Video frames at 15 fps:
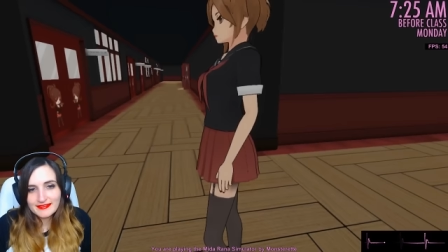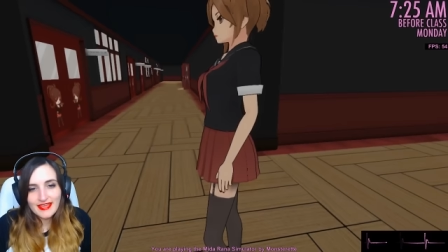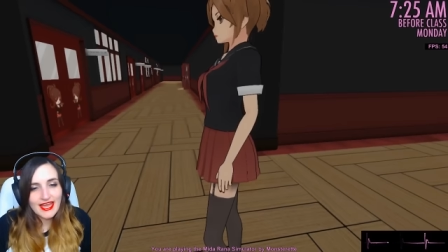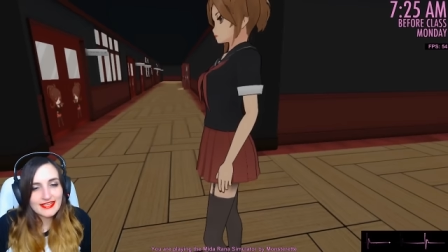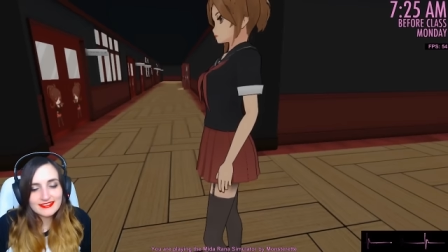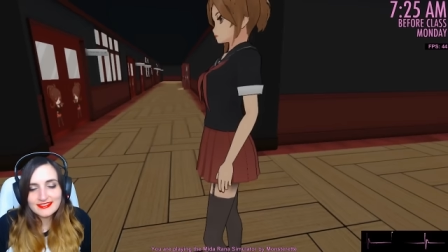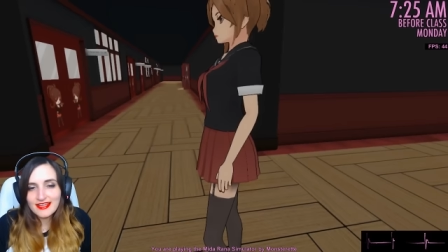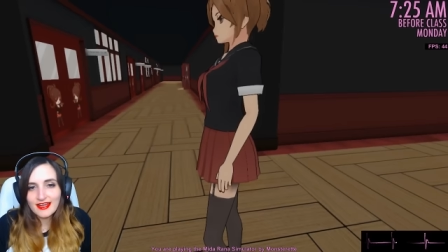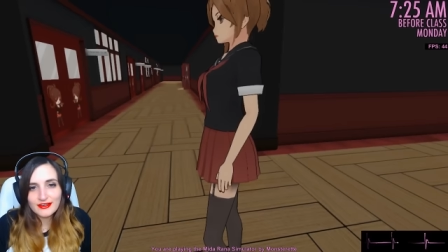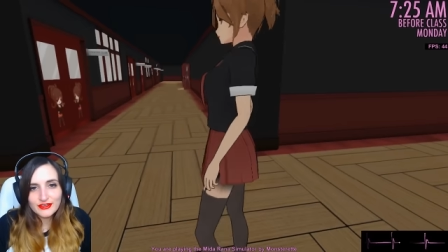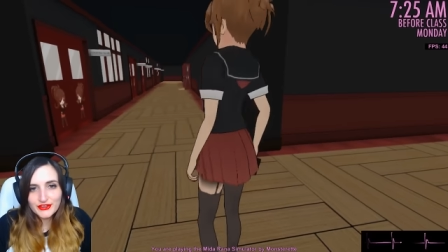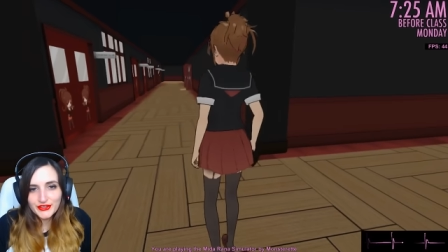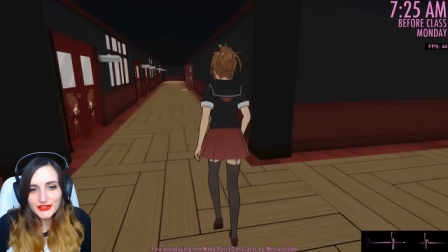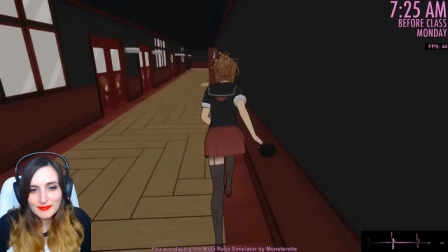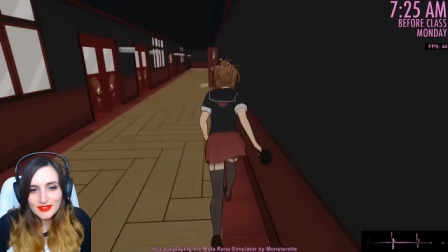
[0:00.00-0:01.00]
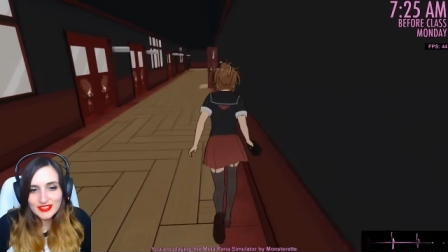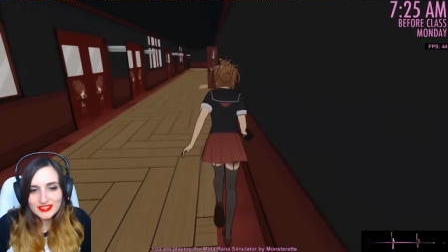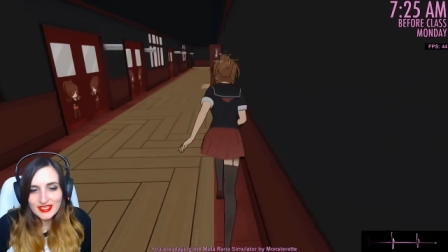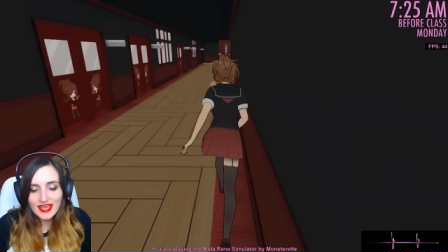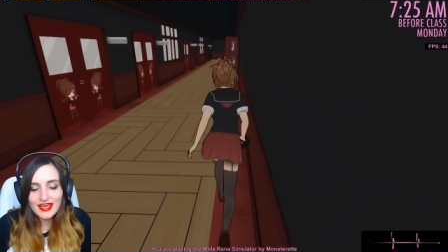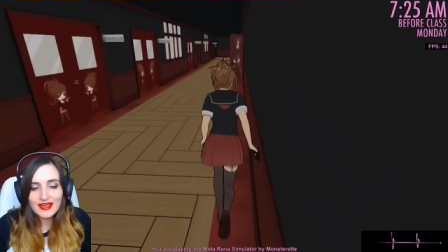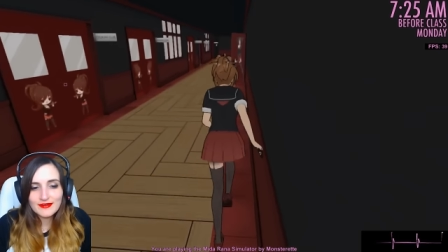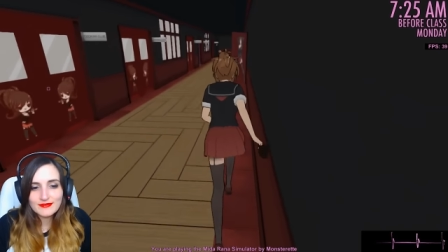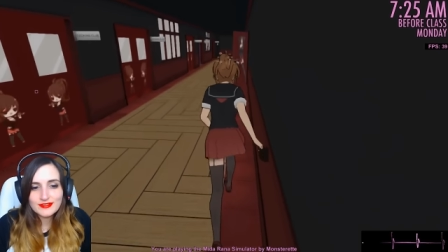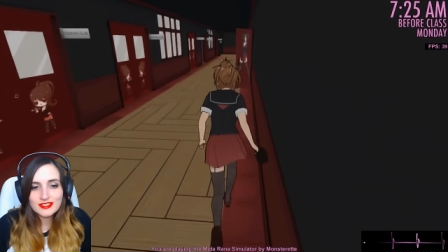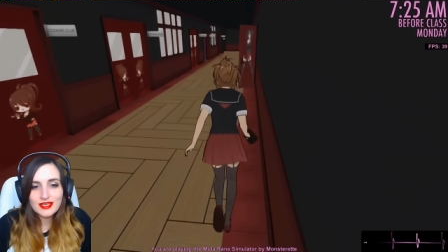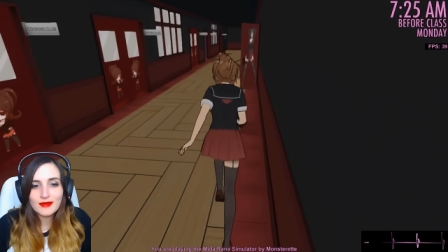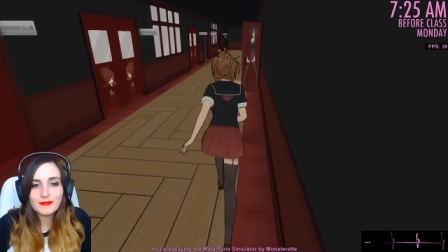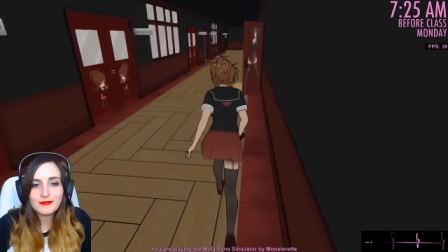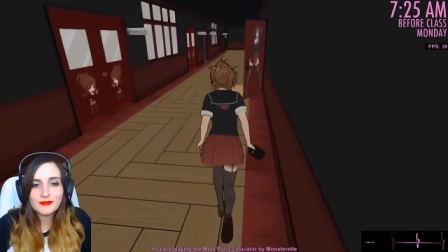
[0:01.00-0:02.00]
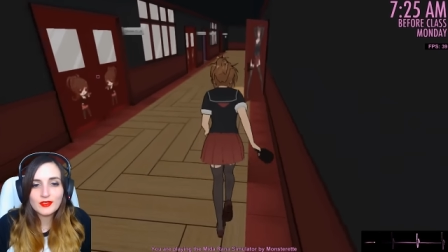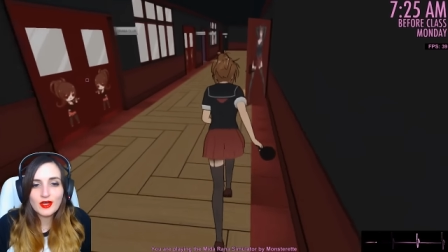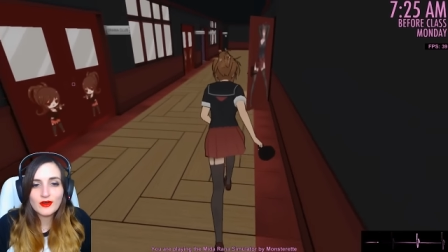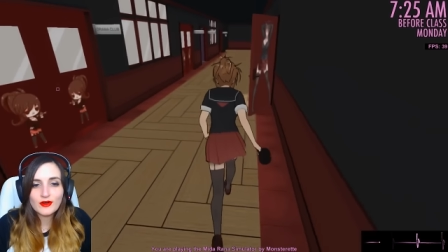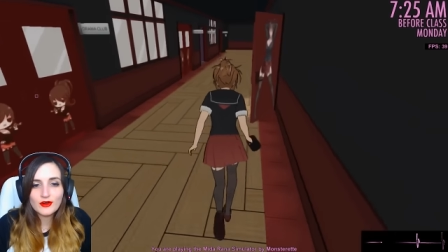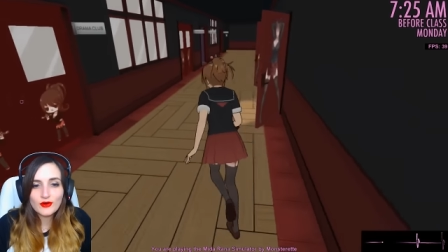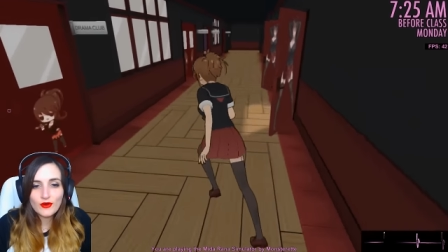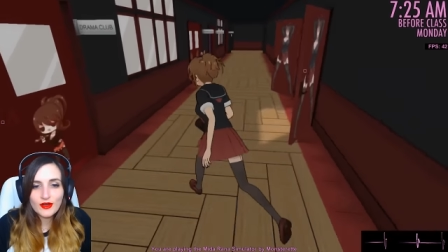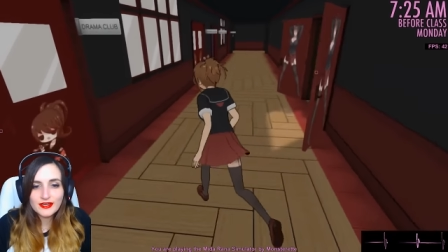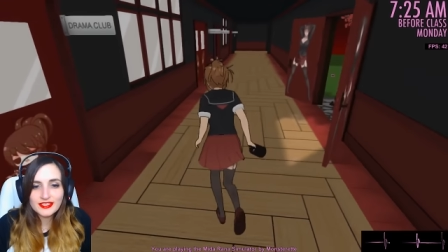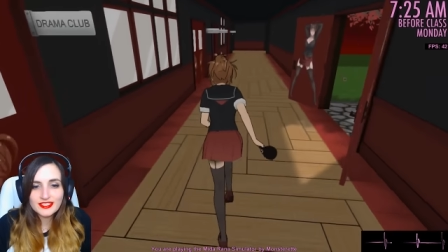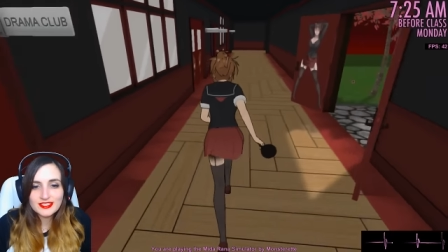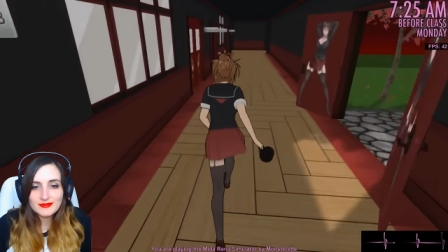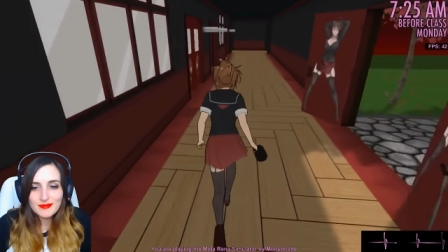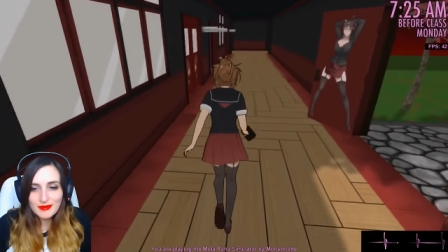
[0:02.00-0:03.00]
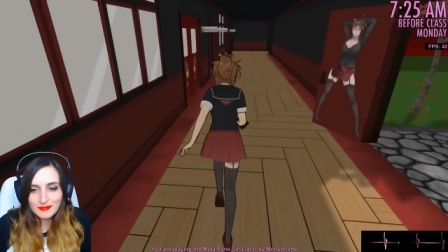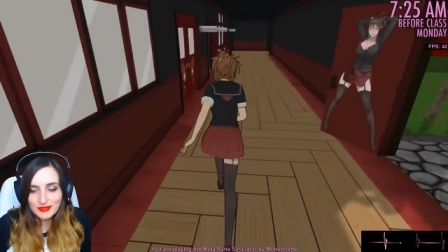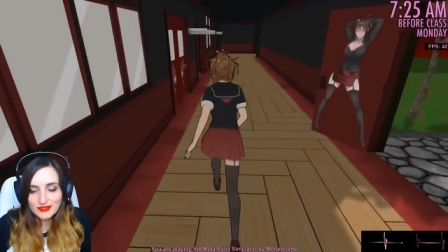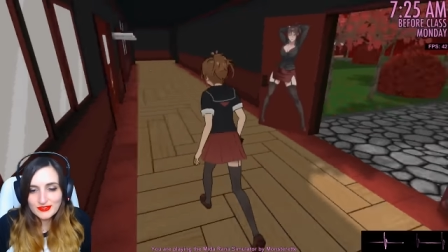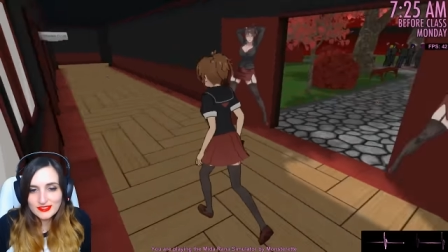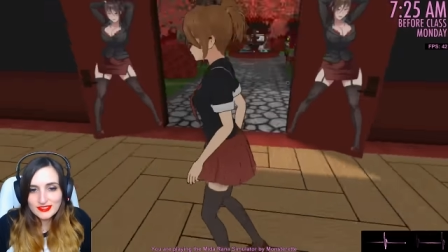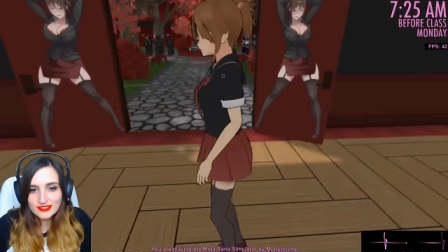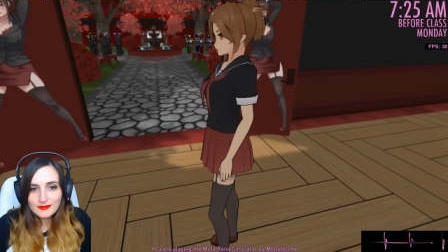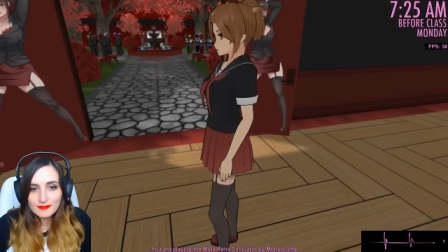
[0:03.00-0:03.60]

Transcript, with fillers: That's not good, because I have some younger audience members.